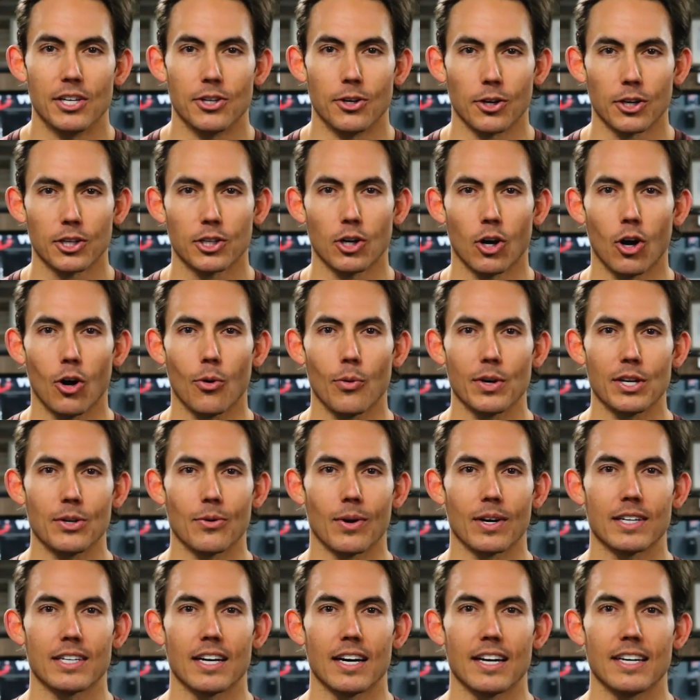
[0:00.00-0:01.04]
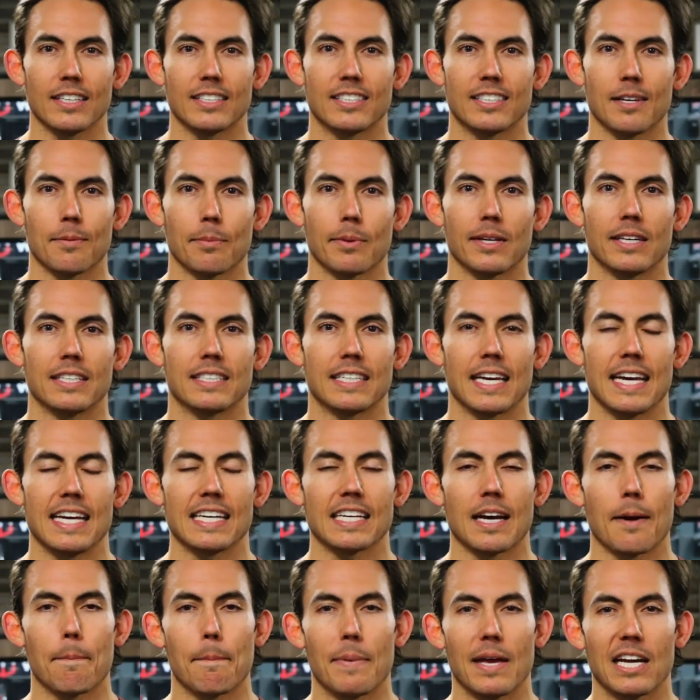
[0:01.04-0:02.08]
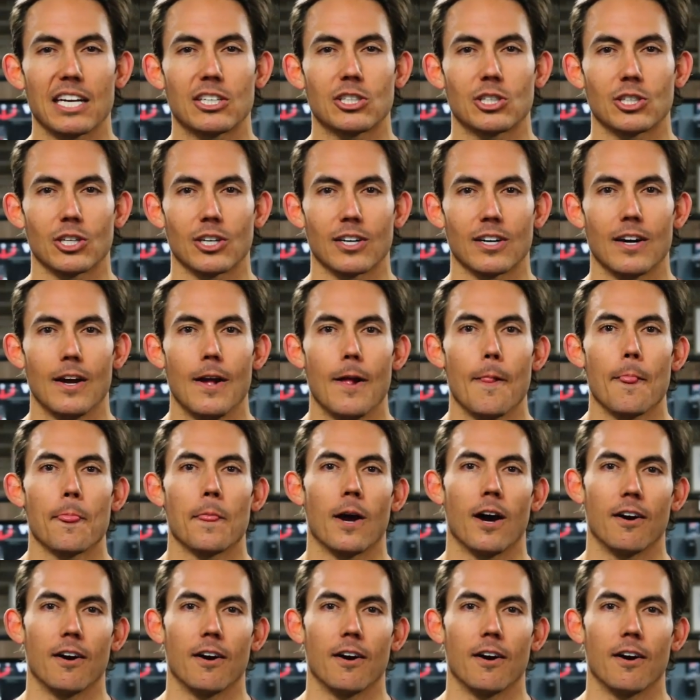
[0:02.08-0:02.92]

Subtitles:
Your goal when you are done is simply to take a picture